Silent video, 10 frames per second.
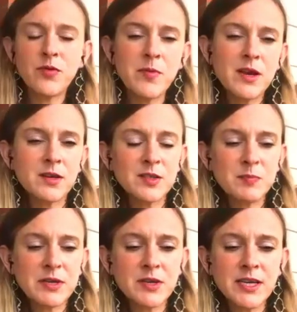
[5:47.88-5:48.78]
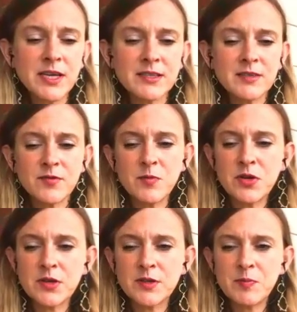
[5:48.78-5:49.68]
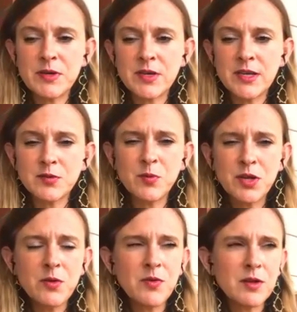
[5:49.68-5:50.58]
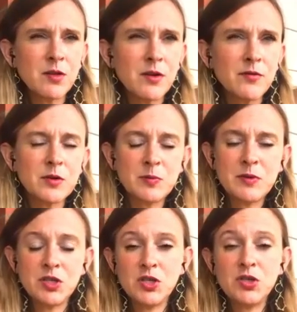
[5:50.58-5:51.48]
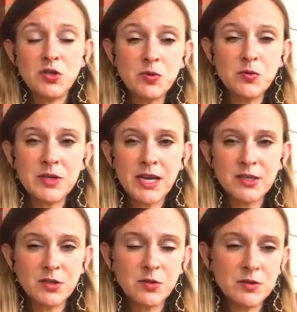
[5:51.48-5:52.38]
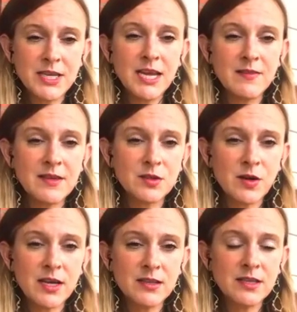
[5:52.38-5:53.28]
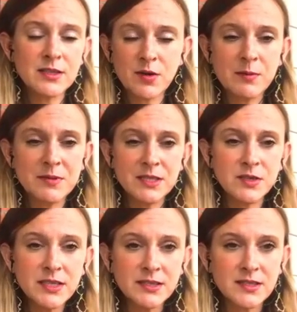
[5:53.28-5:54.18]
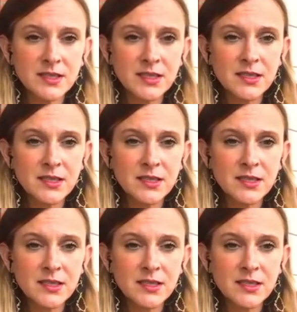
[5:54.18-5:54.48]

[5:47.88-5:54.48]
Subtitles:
their experience and from your experience, what do you think law enforcement should do to take these crimes seriously?